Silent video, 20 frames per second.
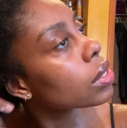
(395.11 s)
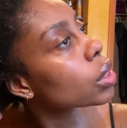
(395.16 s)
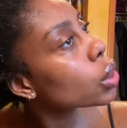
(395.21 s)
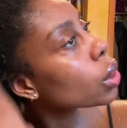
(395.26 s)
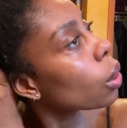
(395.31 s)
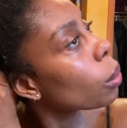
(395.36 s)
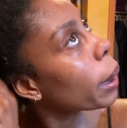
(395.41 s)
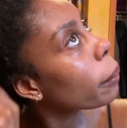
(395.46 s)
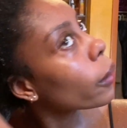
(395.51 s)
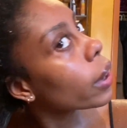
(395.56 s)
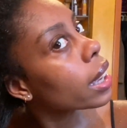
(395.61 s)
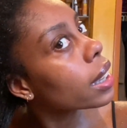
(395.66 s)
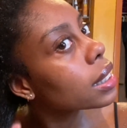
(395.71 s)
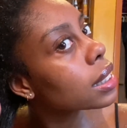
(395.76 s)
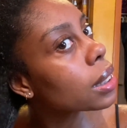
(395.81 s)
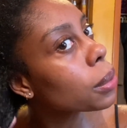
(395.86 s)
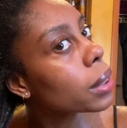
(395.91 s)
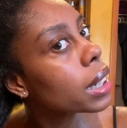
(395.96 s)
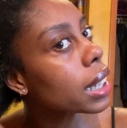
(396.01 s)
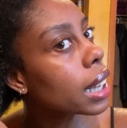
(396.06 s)
As
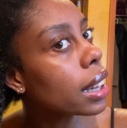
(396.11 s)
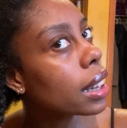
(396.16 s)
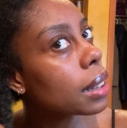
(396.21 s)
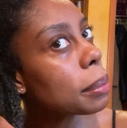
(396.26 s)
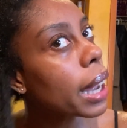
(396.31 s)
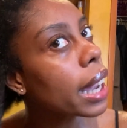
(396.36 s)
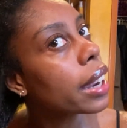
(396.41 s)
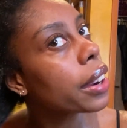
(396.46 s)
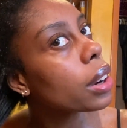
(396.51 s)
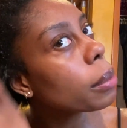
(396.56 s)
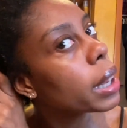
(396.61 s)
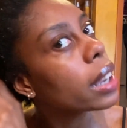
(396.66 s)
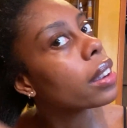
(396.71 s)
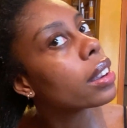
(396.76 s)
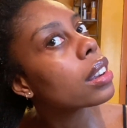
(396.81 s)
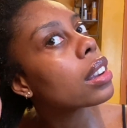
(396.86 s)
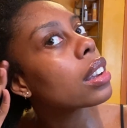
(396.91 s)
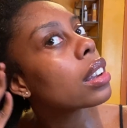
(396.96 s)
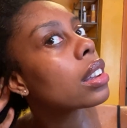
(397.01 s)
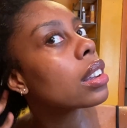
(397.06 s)
mentioned before, I will be
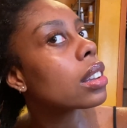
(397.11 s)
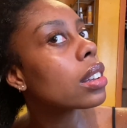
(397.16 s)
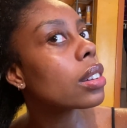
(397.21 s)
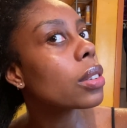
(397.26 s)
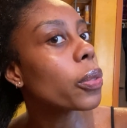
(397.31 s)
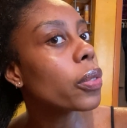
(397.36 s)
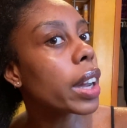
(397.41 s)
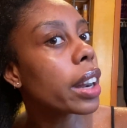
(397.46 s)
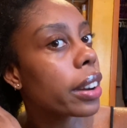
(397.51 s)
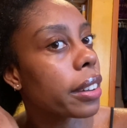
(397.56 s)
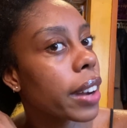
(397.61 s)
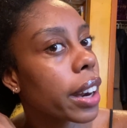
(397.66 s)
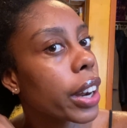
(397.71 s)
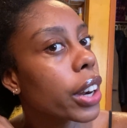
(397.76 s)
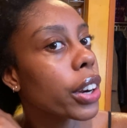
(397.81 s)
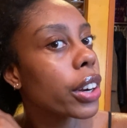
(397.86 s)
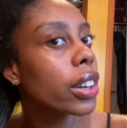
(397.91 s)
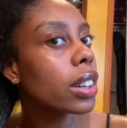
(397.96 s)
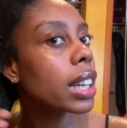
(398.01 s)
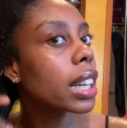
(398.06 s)
using an oil
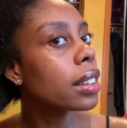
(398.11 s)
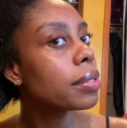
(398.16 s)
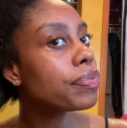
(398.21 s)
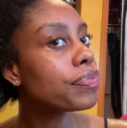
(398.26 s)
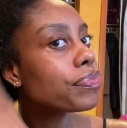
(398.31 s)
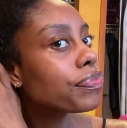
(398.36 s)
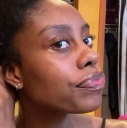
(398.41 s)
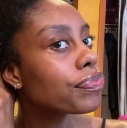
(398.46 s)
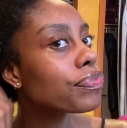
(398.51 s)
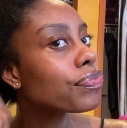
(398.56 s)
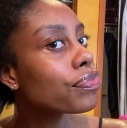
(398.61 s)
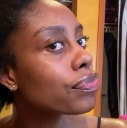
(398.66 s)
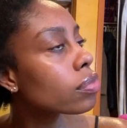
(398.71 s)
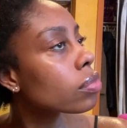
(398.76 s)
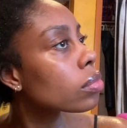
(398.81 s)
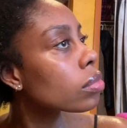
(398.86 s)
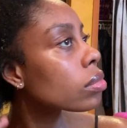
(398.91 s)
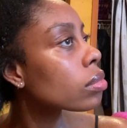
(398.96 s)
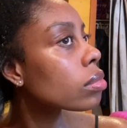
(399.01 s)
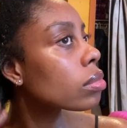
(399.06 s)
last to seal
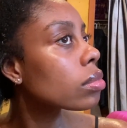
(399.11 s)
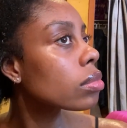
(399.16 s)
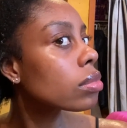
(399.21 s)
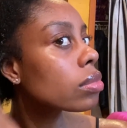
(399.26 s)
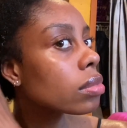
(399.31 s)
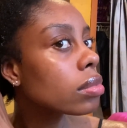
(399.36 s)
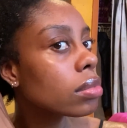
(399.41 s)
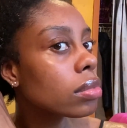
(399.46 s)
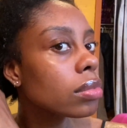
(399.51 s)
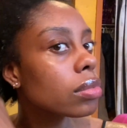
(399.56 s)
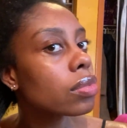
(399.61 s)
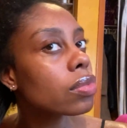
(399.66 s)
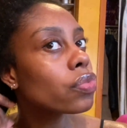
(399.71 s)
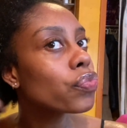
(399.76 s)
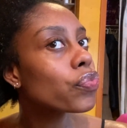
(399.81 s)
in the moisture.